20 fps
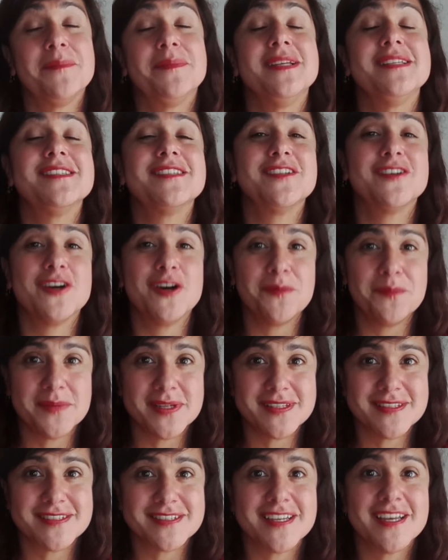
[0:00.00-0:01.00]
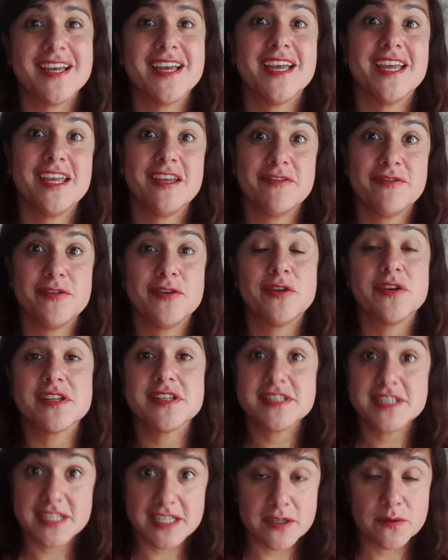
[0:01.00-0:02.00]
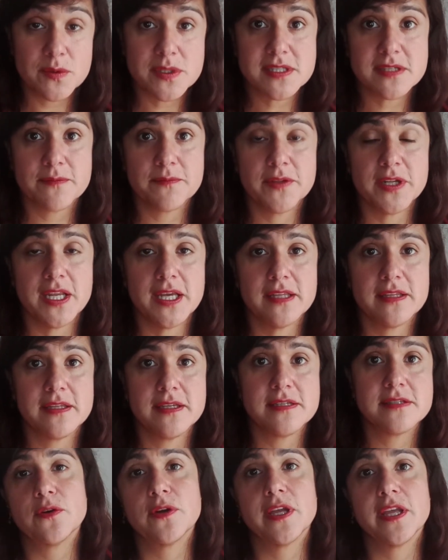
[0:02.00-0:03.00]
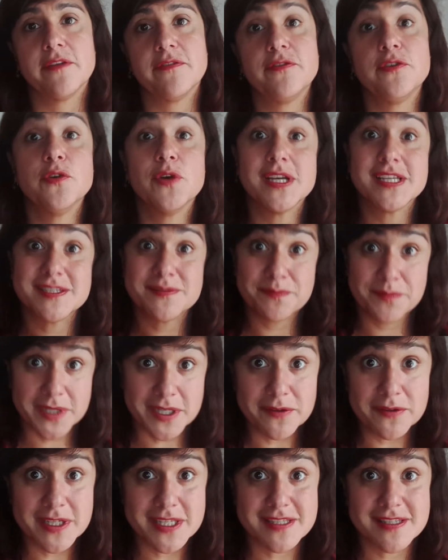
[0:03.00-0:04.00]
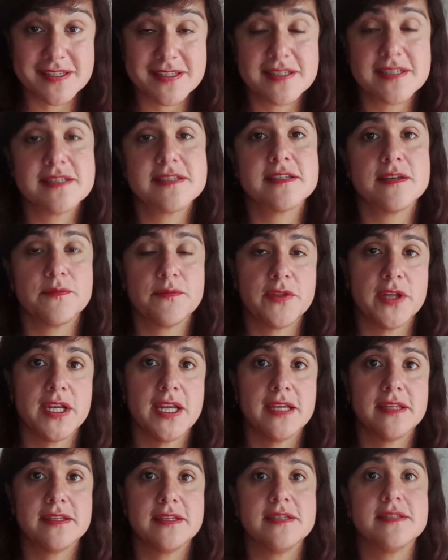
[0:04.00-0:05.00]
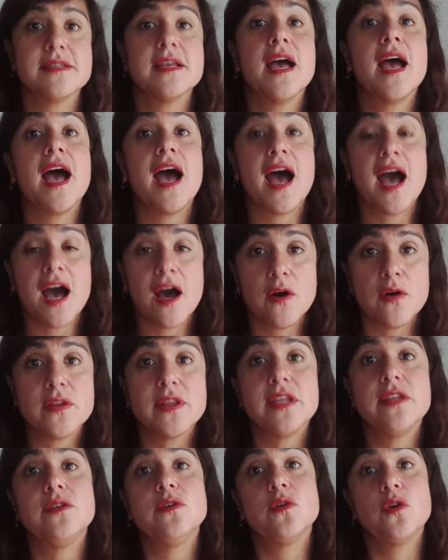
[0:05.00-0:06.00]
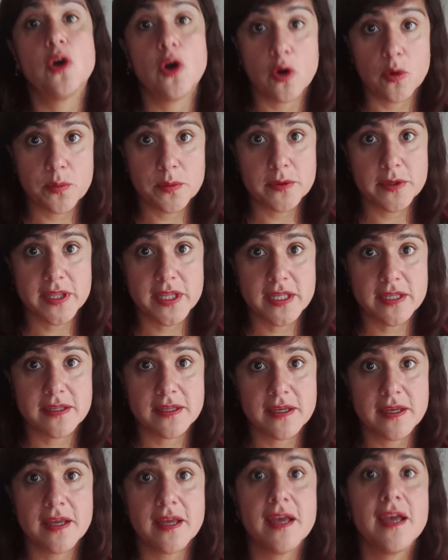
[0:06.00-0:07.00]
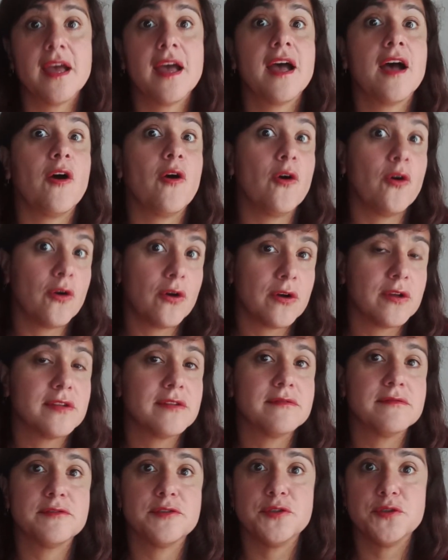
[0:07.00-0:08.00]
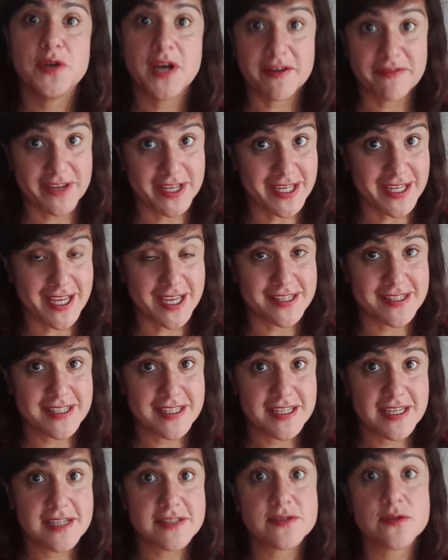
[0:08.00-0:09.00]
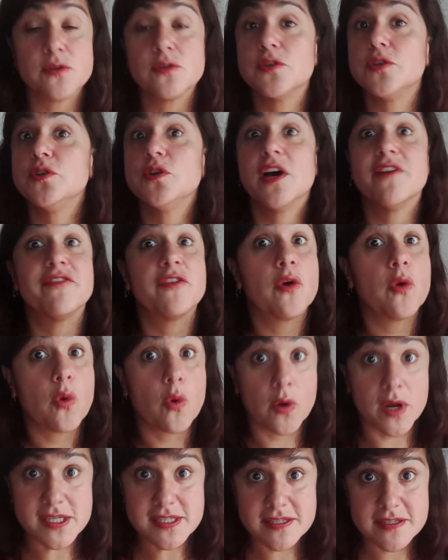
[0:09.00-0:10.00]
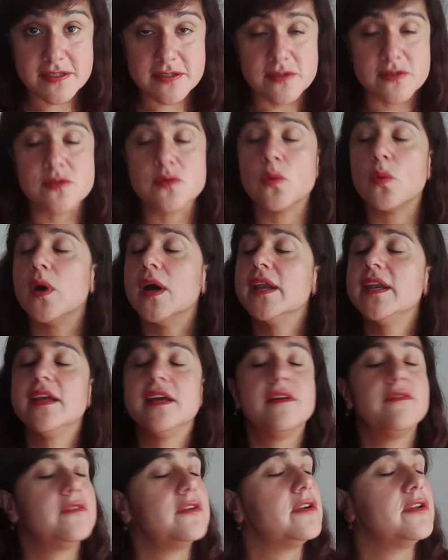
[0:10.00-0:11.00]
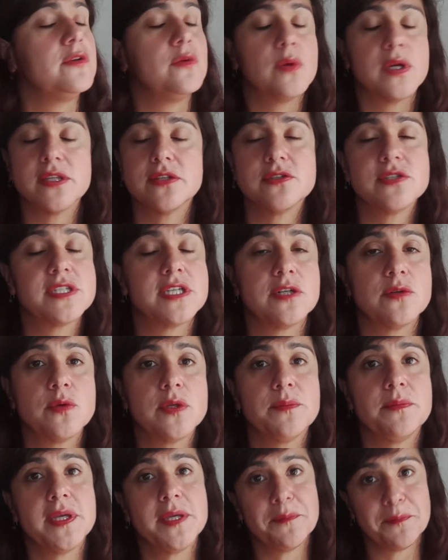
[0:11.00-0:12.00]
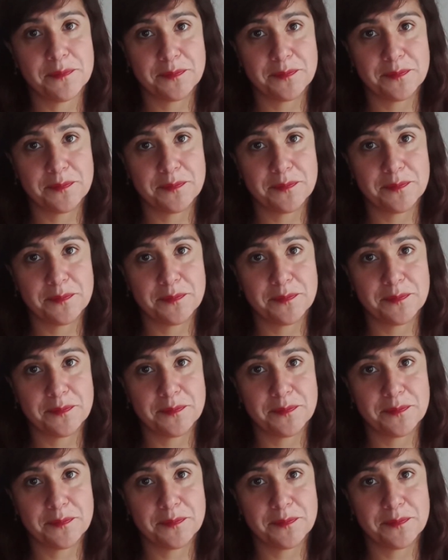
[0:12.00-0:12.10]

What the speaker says: Please comment if you're dealing with something like this, or if you experienced something like this. How did you cope with it? Or do you have any ideas, or do you have questions? Whatever you want to share with me,